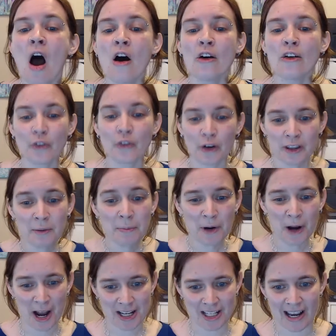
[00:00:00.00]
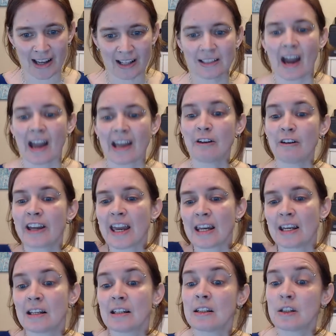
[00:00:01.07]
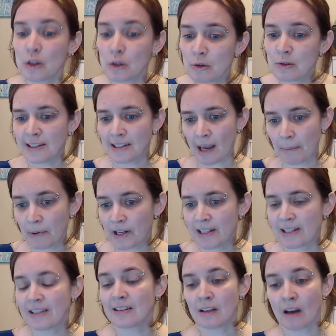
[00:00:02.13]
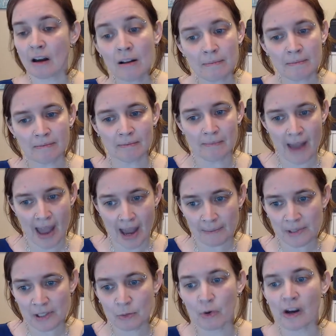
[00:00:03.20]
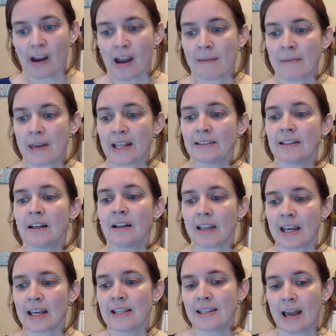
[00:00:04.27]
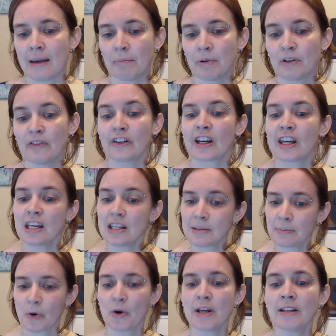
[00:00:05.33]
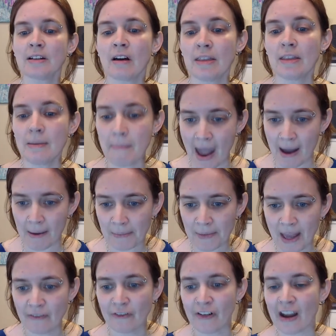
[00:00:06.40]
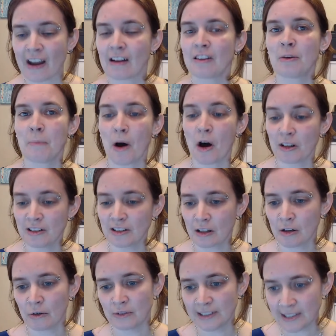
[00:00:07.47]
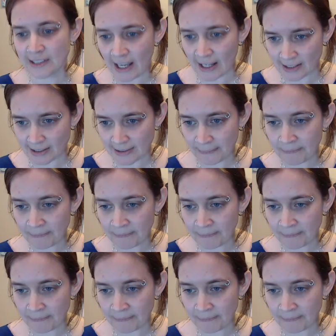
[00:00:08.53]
For the project, I created 2 separate Stull maps where I mixed a glaze sample for each point on the map and fired them all to Cone 6.